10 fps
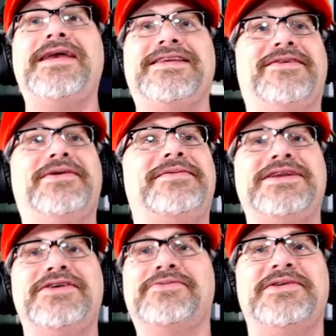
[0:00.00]
wait, what are
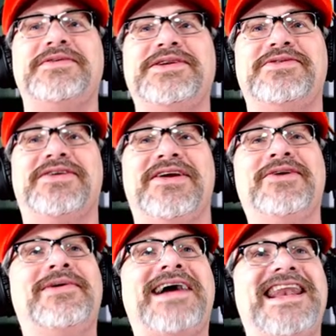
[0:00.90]
we doing? What are we doing?
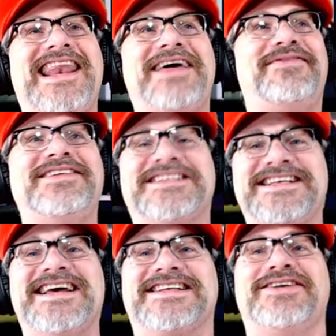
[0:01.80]
What kind of level is
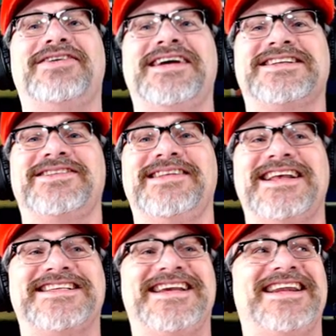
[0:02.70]
this? Okay, so
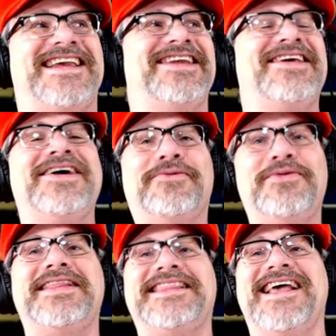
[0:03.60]
let's get in
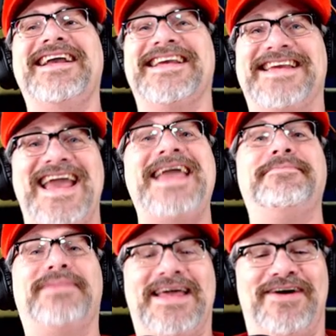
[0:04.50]
with that
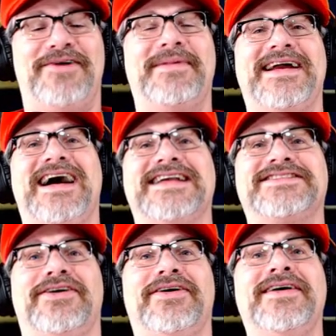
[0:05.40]
gameplay. Oh my
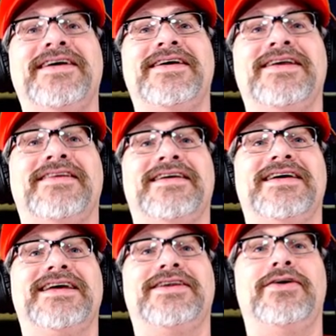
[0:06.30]
gosh, so.
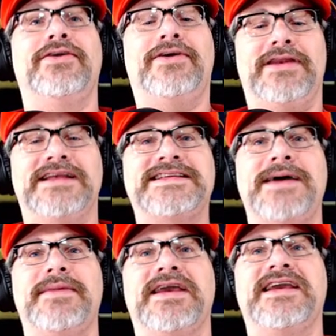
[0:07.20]
Uh, no, no, let's
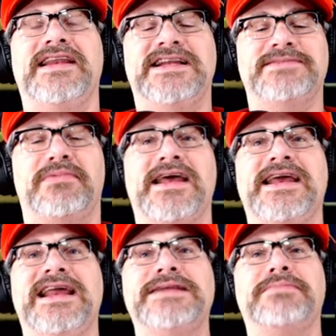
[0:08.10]
not make it. Let's
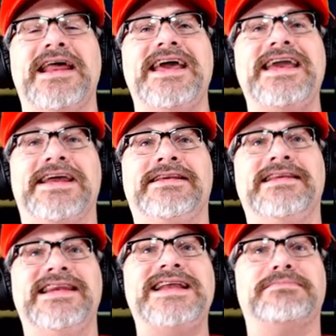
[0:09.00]
play. Let's play.
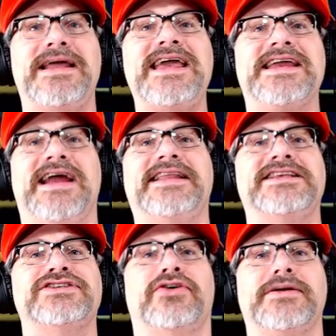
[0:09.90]
Let's play.
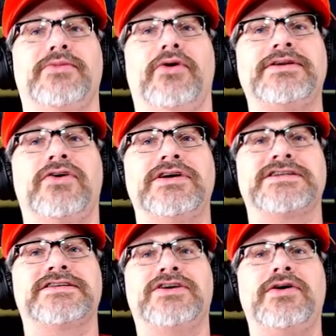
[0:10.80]
Not the story mode.
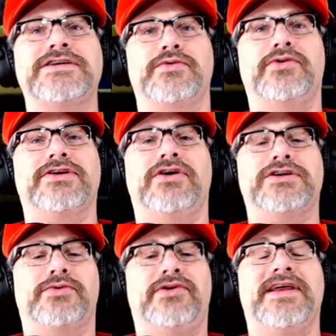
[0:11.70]
Course, course world,
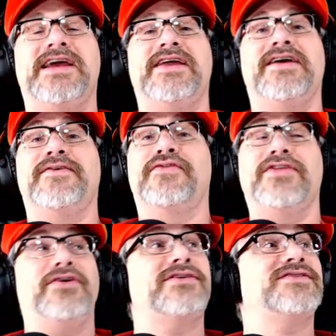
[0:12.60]
course world. And and
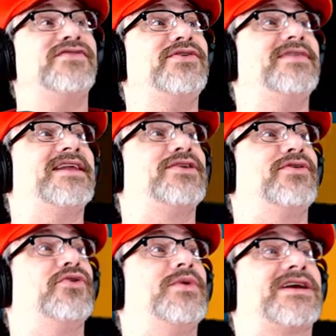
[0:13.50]
for those of you that
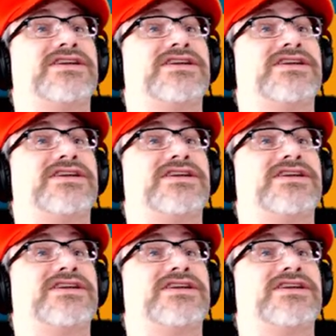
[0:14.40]
don't know what